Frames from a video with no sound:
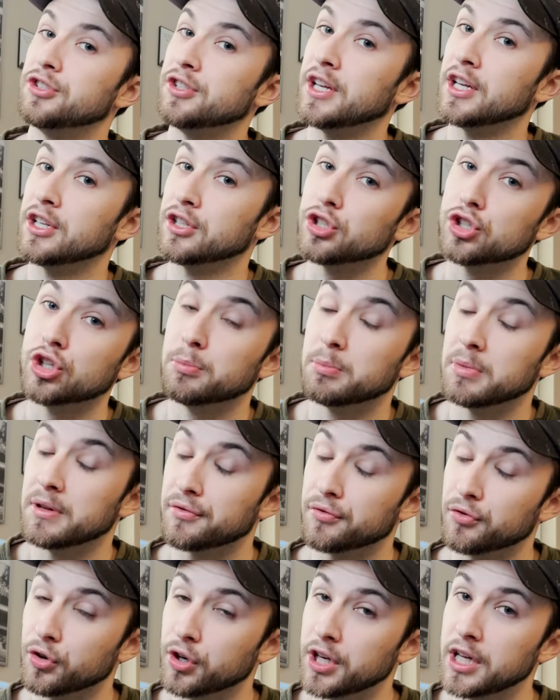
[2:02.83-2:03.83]
things should be
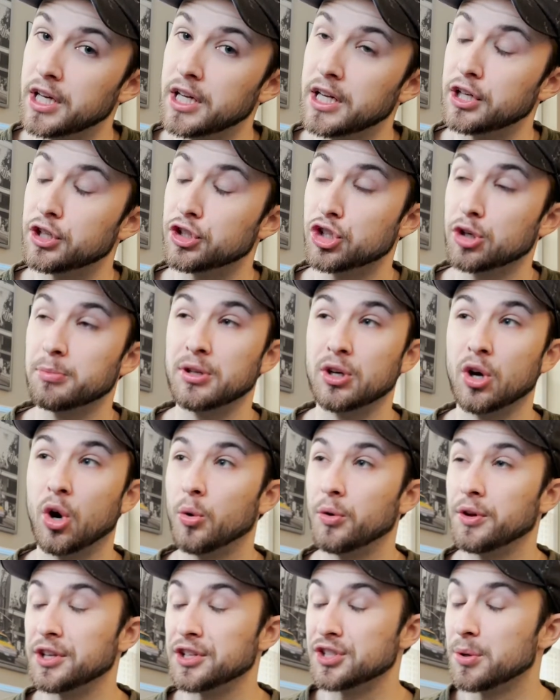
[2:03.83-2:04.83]
free. You should be
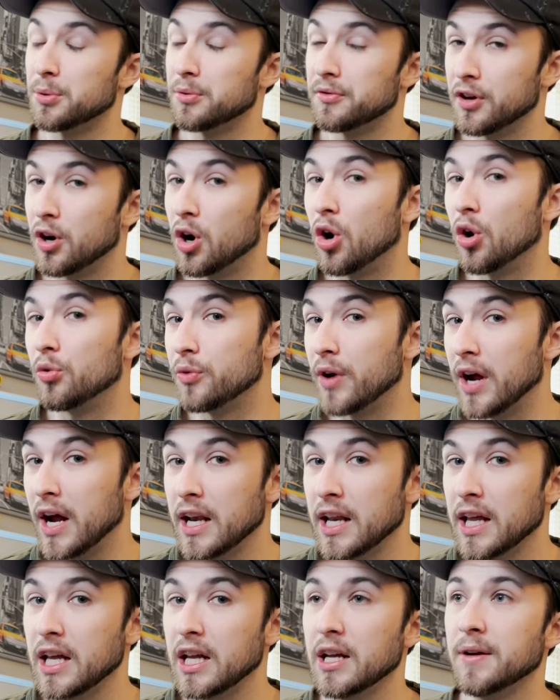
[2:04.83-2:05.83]
owning some of it
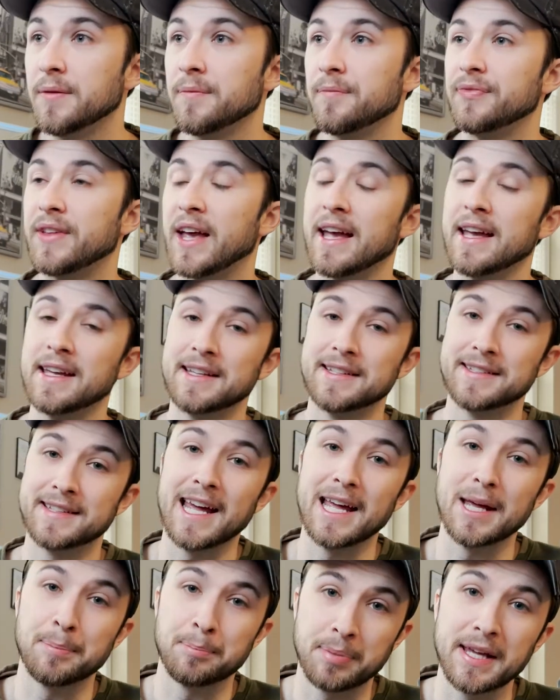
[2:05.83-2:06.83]
already. That is
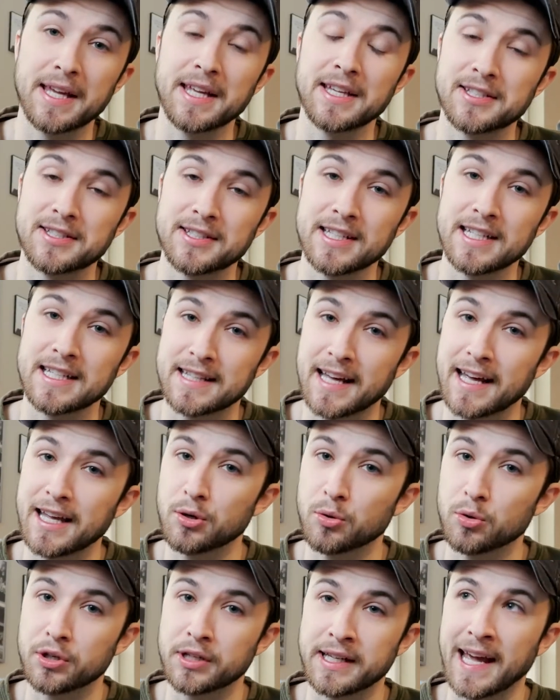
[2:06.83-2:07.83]
a PC that
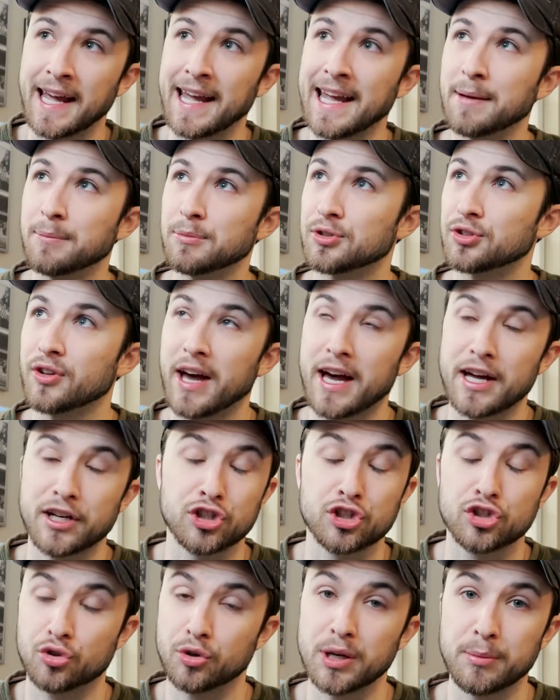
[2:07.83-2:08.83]
you would
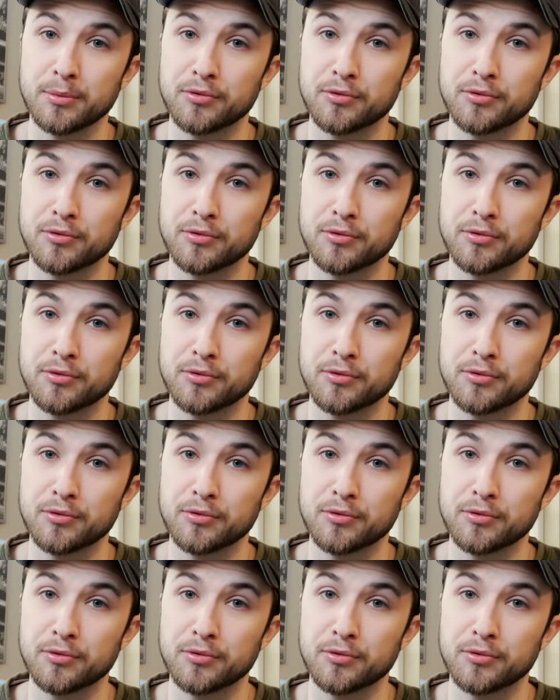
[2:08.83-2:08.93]
game/stream